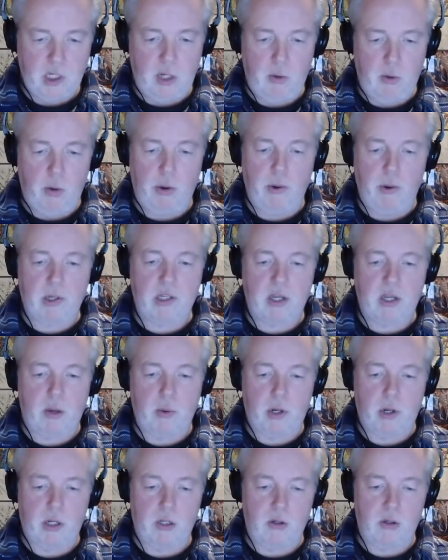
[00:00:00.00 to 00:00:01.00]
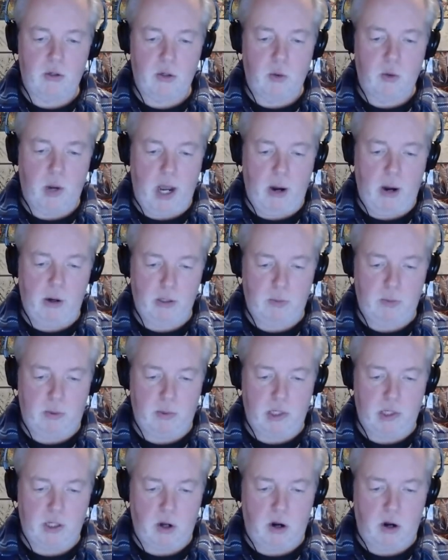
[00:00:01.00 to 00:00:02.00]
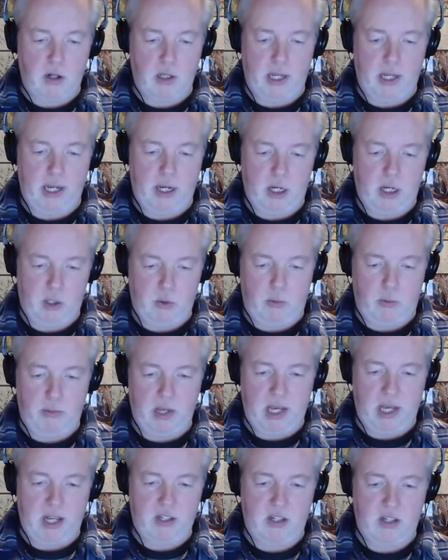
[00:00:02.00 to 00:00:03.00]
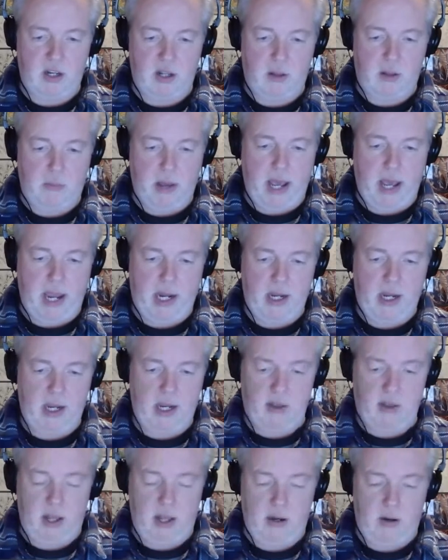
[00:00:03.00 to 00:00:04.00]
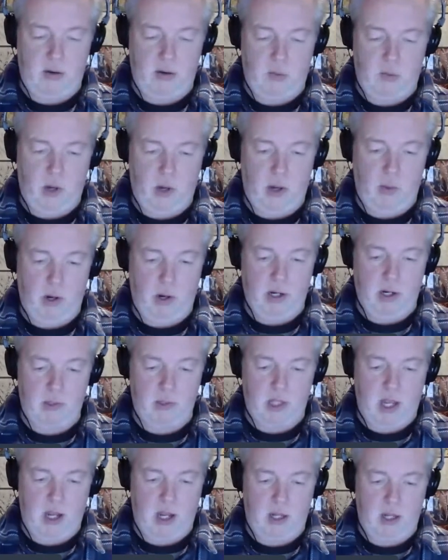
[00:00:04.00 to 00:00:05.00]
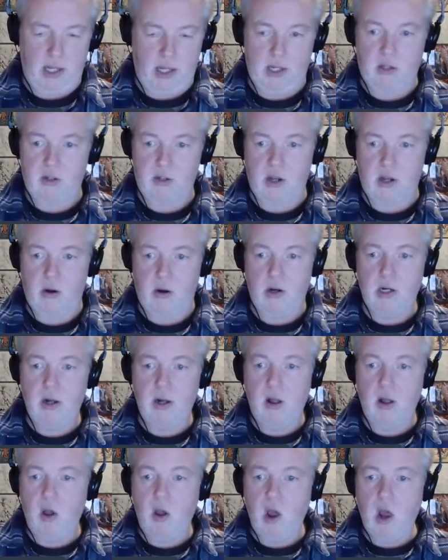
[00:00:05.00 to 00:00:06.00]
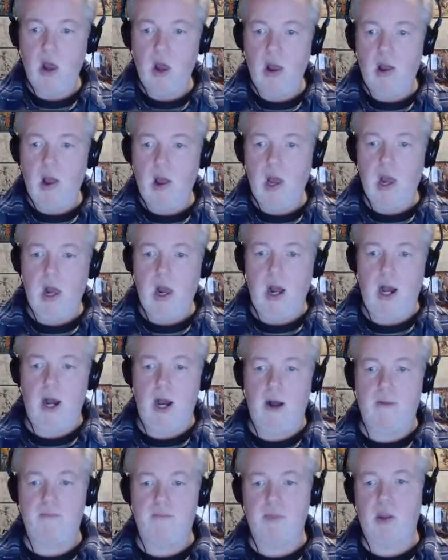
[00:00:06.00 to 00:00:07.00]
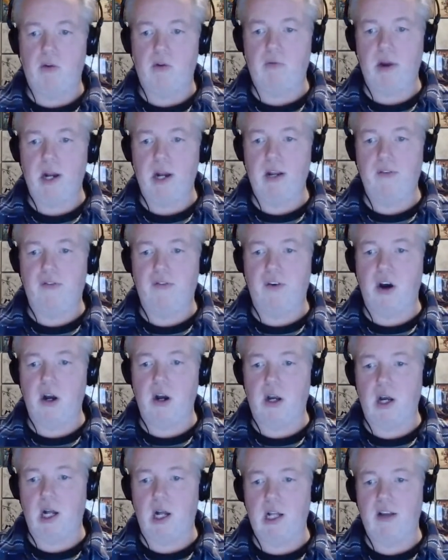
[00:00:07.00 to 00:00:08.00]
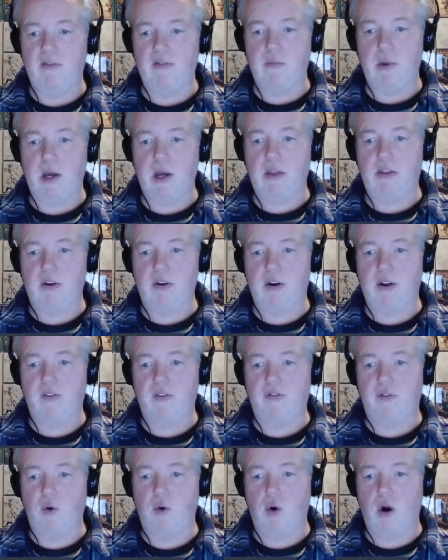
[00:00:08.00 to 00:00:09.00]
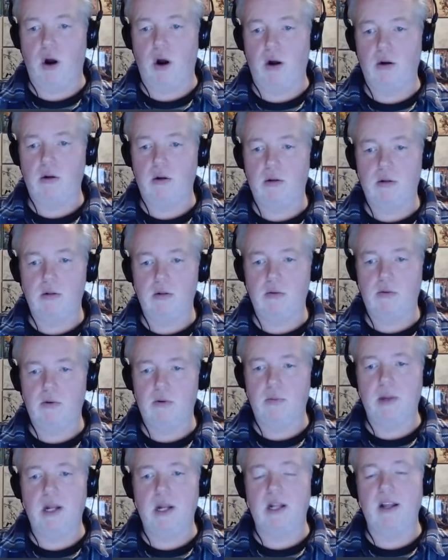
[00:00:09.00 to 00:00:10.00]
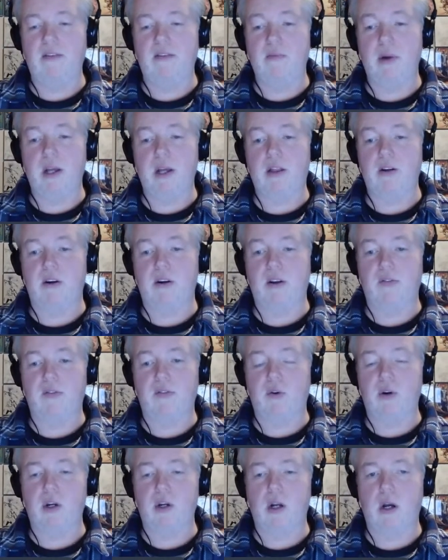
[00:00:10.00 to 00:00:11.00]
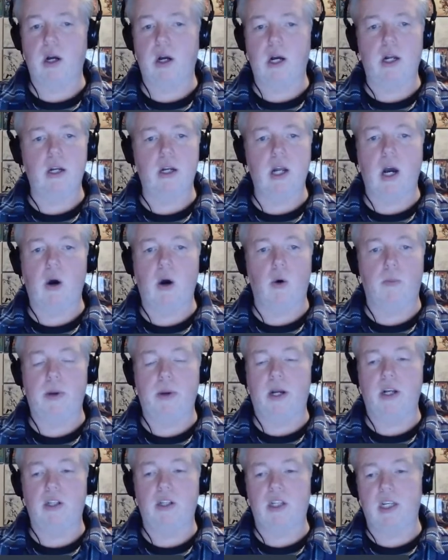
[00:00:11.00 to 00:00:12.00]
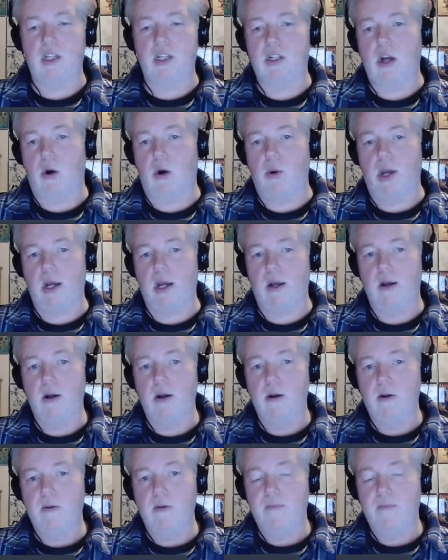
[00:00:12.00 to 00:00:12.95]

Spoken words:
Yeah, well, we would say we're going to do 2 hours, but we start late because we're BSing in the back, and then we wind up staying late. So, Randy Funk, 11 by 34. What do you mean 11 by 34? No, because he's going